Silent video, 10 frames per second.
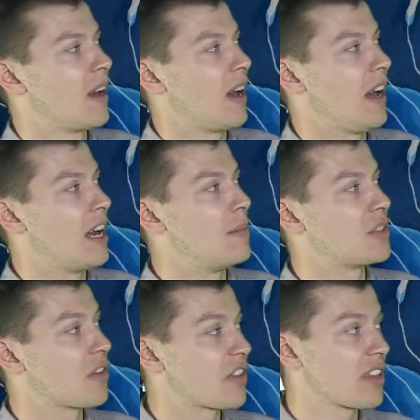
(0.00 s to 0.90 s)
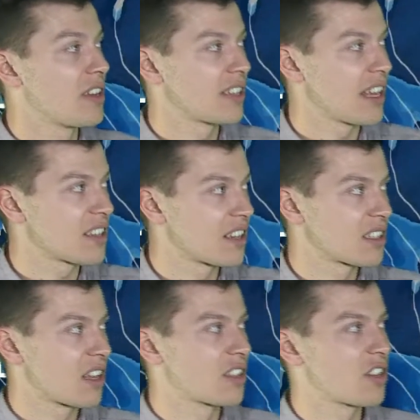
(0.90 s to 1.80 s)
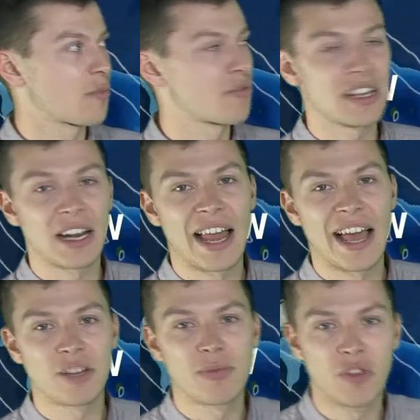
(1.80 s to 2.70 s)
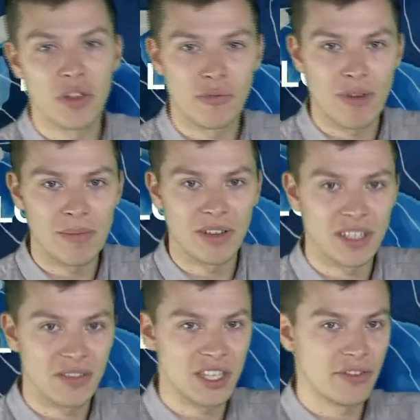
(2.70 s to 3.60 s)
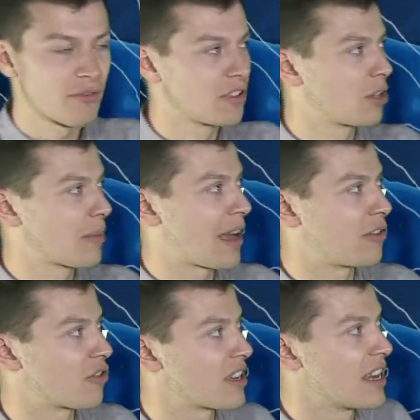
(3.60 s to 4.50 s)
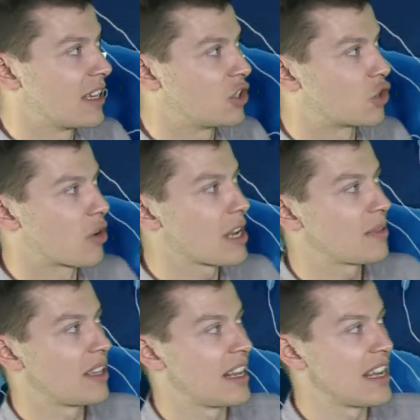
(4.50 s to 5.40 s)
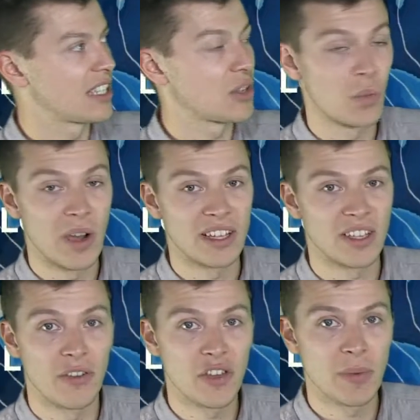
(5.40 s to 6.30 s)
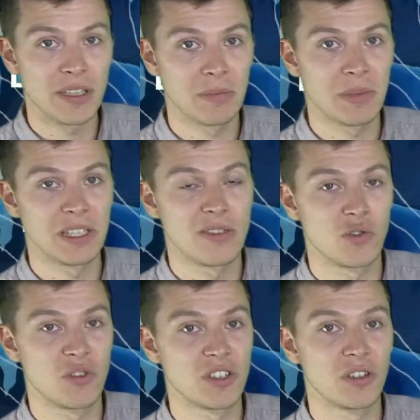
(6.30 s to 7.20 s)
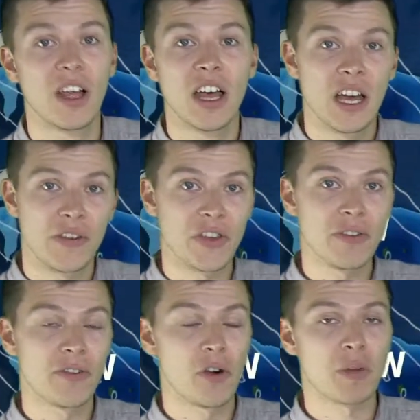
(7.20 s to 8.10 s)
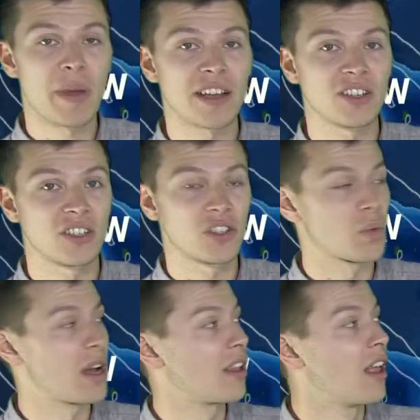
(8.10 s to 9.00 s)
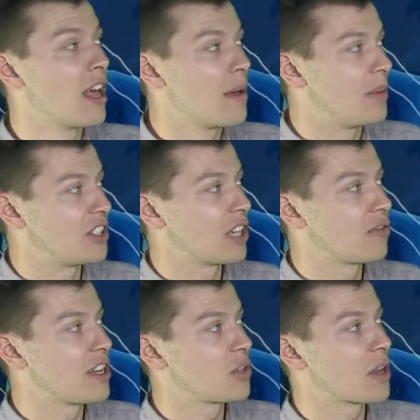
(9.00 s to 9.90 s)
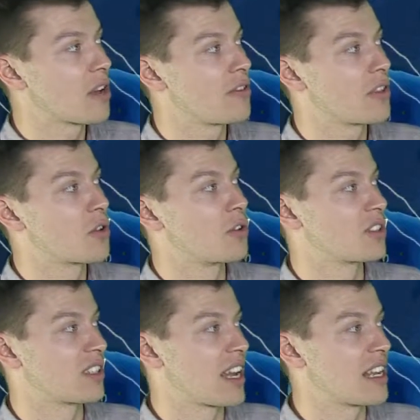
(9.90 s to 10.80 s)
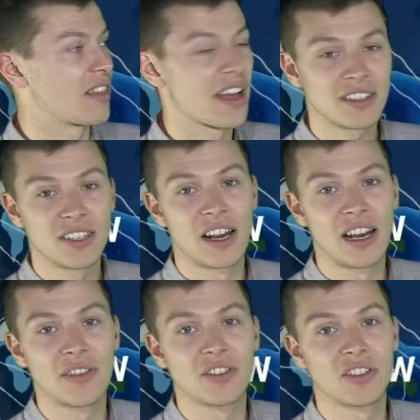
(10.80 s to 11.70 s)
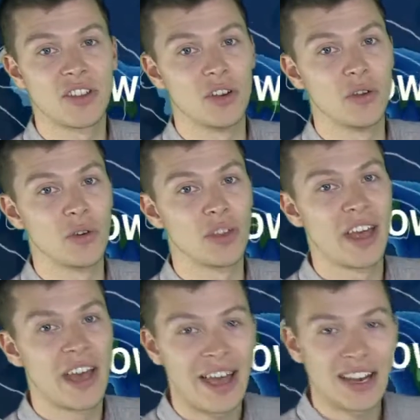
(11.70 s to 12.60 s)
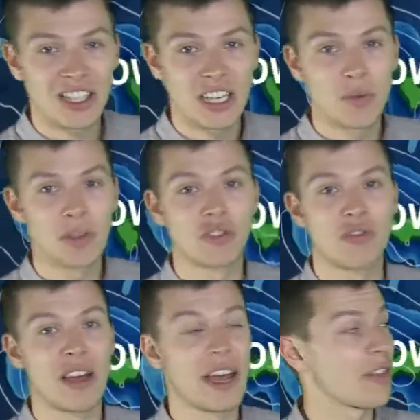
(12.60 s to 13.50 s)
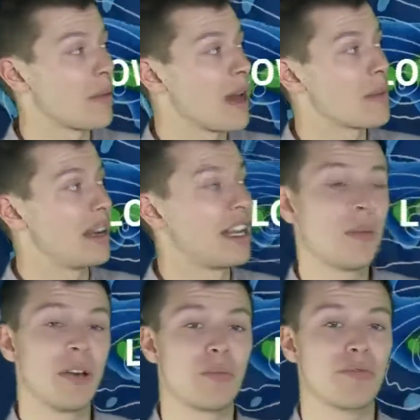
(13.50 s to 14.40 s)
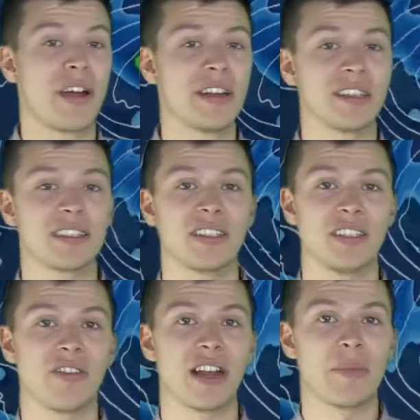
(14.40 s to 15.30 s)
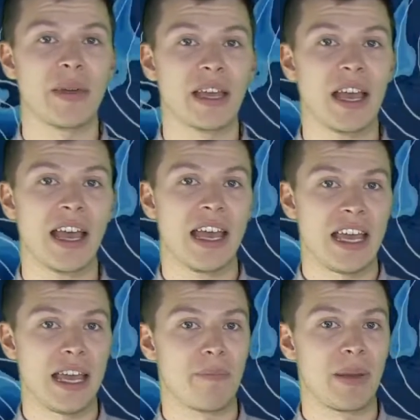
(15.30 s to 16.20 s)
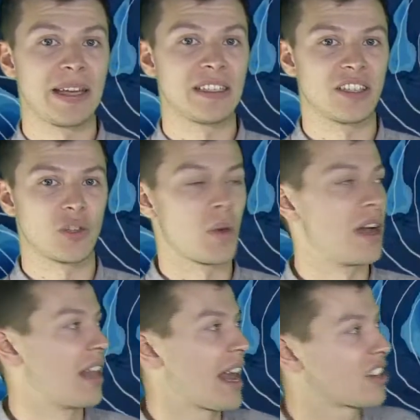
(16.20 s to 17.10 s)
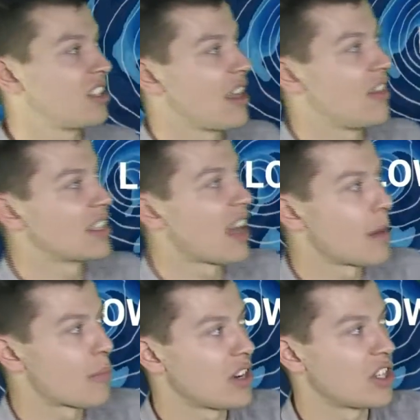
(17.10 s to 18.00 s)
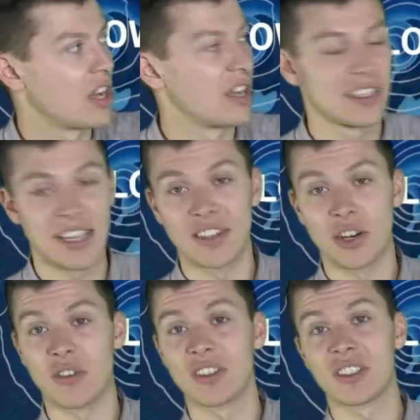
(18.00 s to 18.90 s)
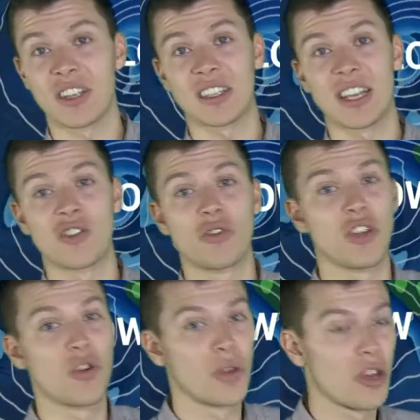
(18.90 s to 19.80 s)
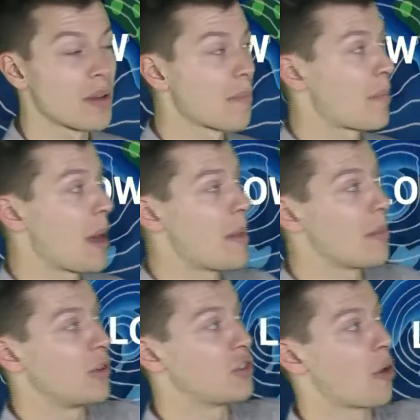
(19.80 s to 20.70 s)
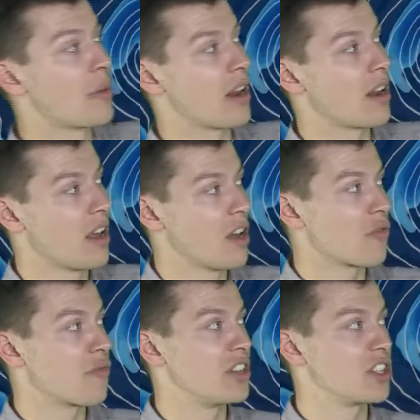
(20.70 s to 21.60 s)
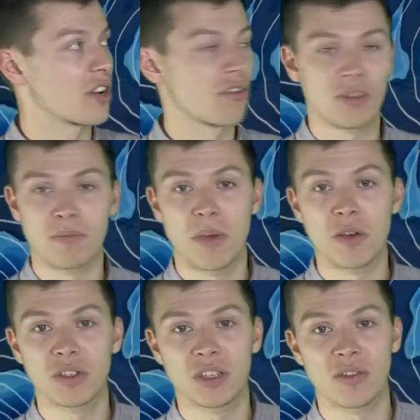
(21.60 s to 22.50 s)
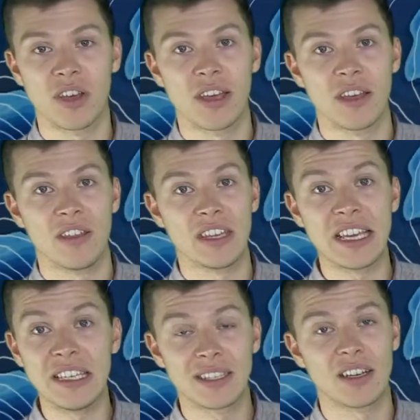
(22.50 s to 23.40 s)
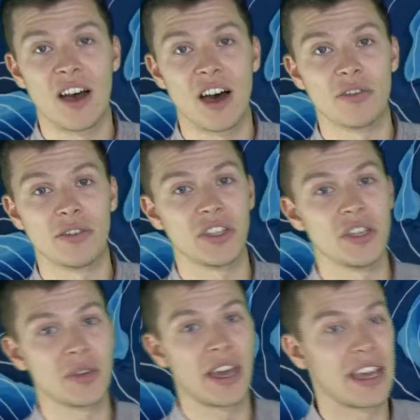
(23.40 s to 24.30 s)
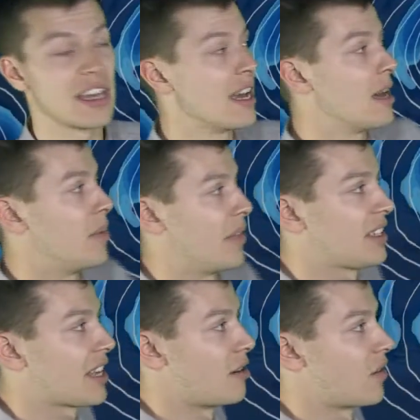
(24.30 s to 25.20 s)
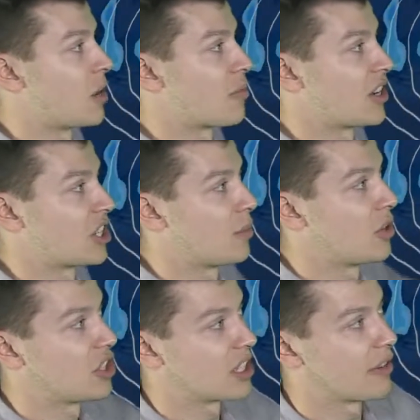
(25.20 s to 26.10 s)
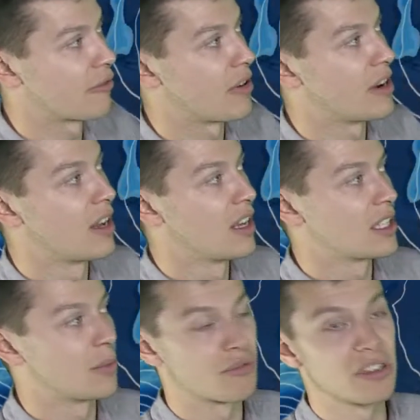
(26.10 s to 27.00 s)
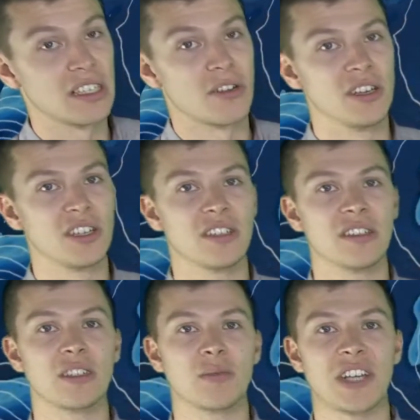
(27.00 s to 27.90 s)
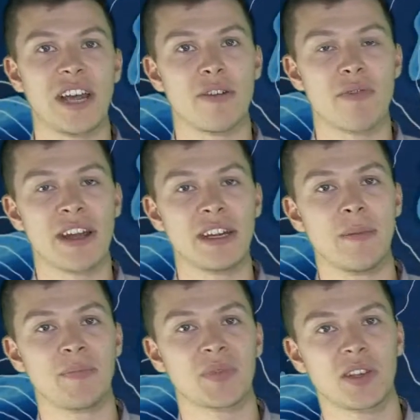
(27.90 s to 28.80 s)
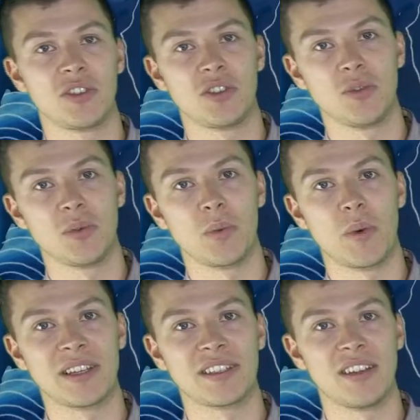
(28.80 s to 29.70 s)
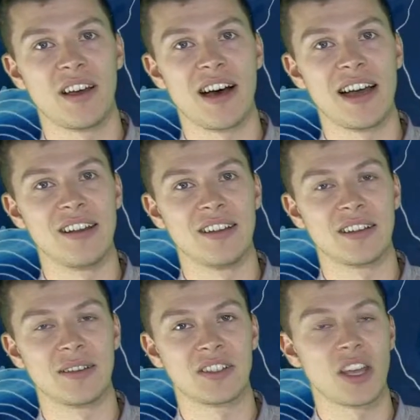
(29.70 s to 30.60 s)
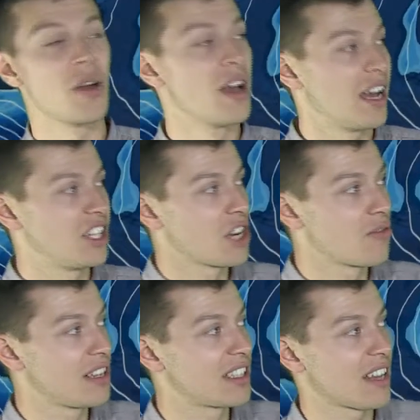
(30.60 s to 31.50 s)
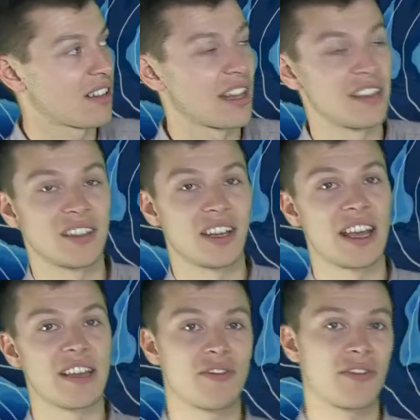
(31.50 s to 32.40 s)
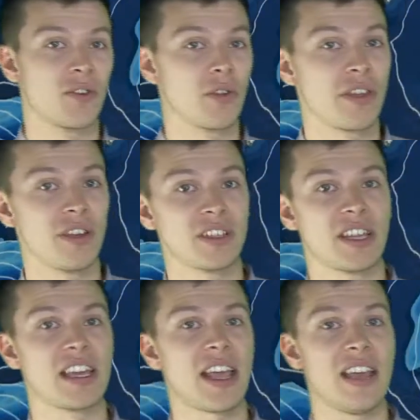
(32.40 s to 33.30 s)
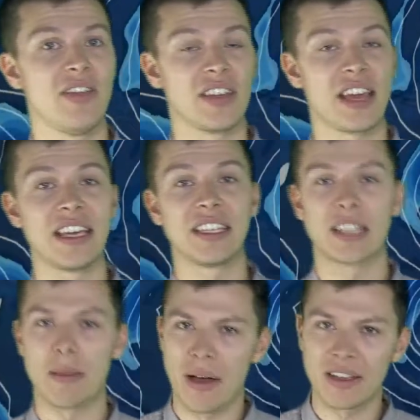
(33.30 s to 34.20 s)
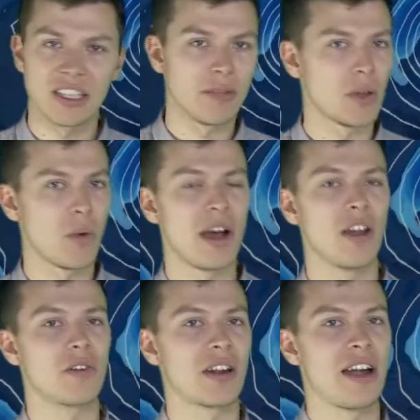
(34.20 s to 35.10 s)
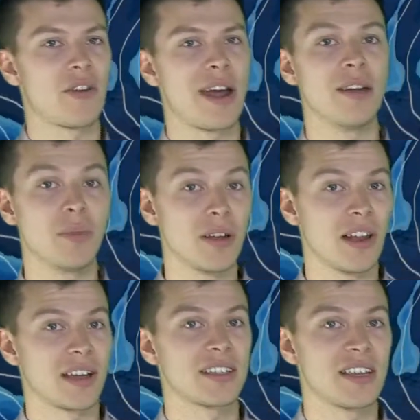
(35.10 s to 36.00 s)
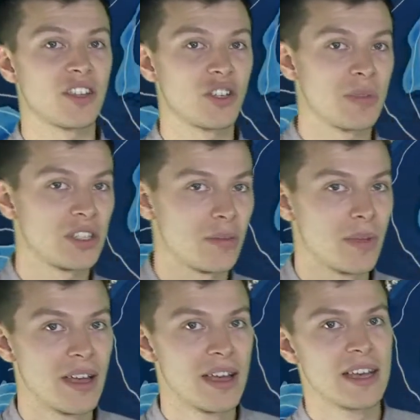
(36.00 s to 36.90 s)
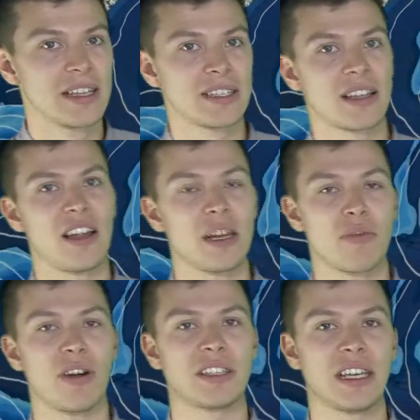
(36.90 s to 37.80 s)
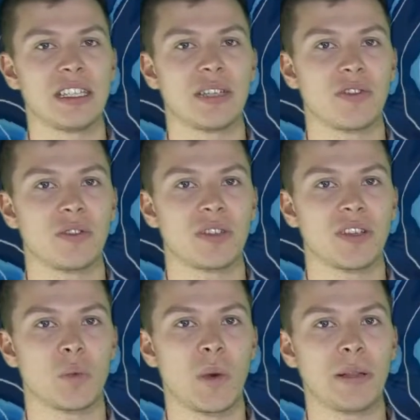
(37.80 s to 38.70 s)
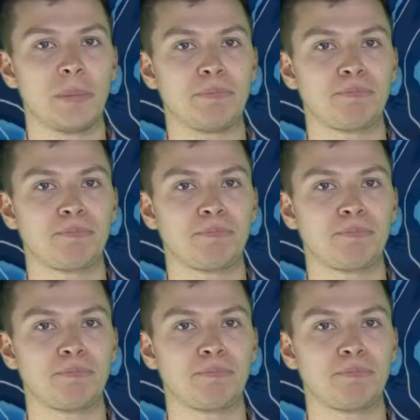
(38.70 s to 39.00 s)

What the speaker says: So for Thursday, it's going to start off pretty cloudy. We've got the remnants of this frontal boundary draped in here somewhere, so a few bits and pieces of drizzle, a few fog patches as well. But generally, as we go through the course of the day, that's going to lift to the north. Actually, it will dry out. There might be a little bit of brightness developing in places as well. And actually then this high pressure centered across Central Europe will come a bit more dominant, ridging across most of the eastern half of the UK. But this area of low pressure pushing in a front, some breezy conditions, some showery rain to Western Ireland. So a generally settled end to the day for Thursday in the east. There might still be quite a lot of cloud around, but like I say, there should be some slightly brighter intervals as well.